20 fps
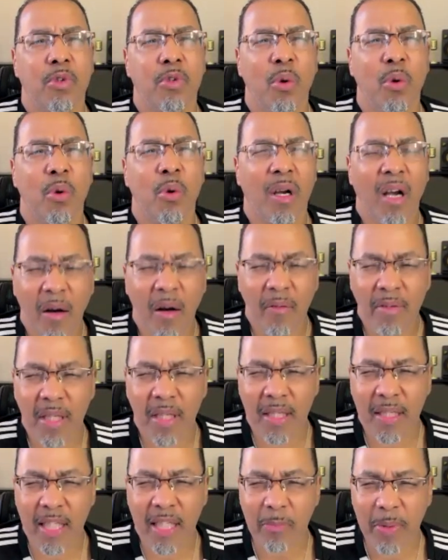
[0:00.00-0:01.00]
to a
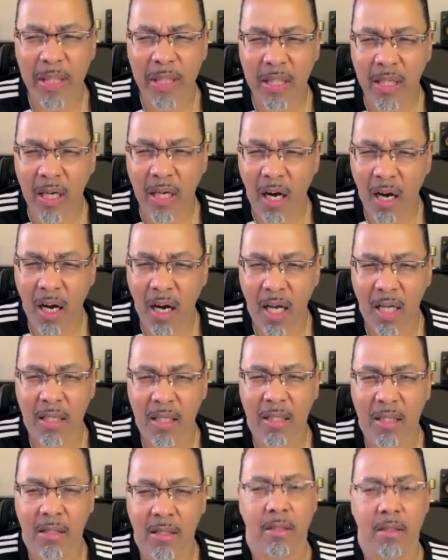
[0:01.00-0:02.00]
covenant-keeping
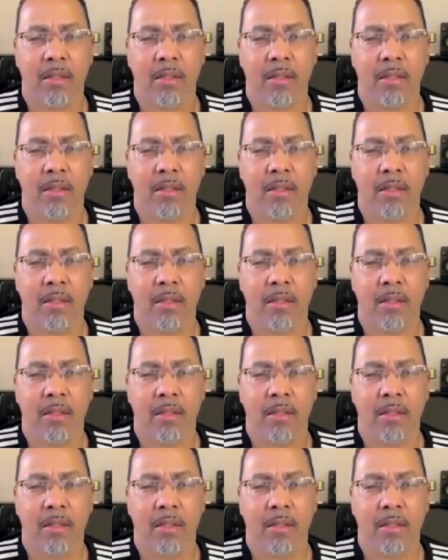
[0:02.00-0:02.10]
God